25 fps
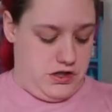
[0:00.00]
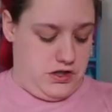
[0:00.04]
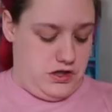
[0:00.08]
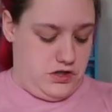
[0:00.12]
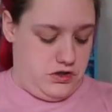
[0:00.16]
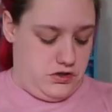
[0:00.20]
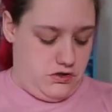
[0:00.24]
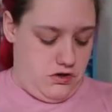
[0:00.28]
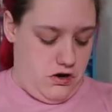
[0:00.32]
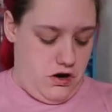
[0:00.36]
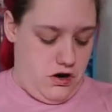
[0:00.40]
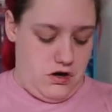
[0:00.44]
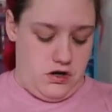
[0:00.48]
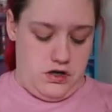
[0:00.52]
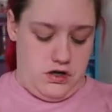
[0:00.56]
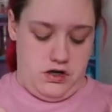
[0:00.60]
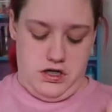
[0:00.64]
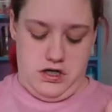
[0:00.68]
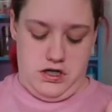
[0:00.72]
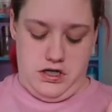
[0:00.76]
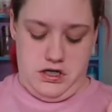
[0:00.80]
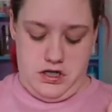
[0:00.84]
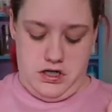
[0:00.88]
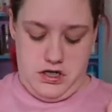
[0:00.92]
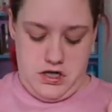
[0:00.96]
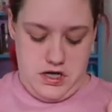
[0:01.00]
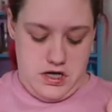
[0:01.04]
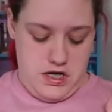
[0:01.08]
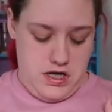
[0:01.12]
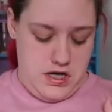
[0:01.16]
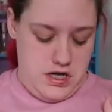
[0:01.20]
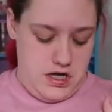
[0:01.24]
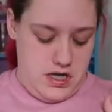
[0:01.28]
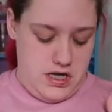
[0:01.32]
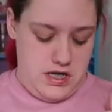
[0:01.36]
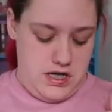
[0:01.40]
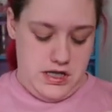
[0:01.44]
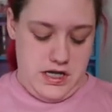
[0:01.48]
stronger
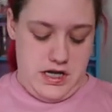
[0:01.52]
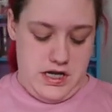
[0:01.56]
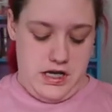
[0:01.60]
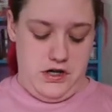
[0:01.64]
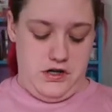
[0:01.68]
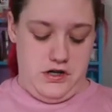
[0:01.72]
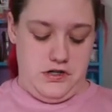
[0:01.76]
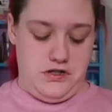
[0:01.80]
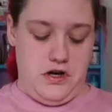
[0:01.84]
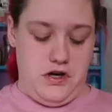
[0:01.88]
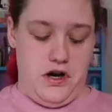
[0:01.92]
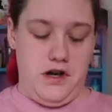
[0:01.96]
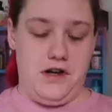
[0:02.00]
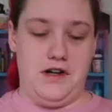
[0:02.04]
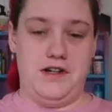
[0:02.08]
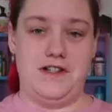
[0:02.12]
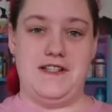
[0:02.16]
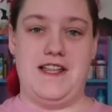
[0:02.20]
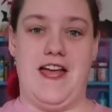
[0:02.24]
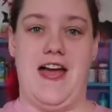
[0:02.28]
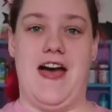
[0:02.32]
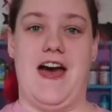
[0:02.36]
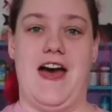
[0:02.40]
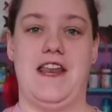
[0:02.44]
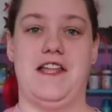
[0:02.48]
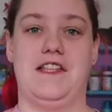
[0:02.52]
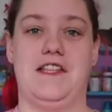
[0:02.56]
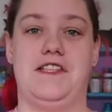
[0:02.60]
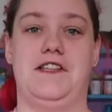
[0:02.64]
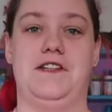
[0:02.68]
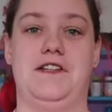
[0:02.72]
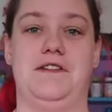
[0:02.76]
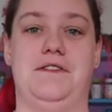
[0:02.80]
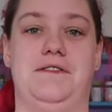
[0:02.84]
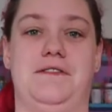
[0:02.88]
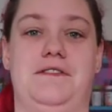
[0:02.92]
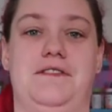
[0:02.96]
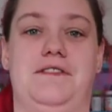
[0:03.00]
than your daughter's
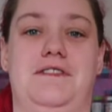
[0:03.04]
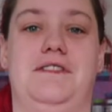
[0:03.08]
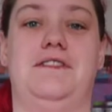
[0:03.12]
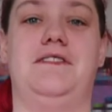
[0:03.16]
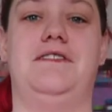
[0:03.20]
attitude.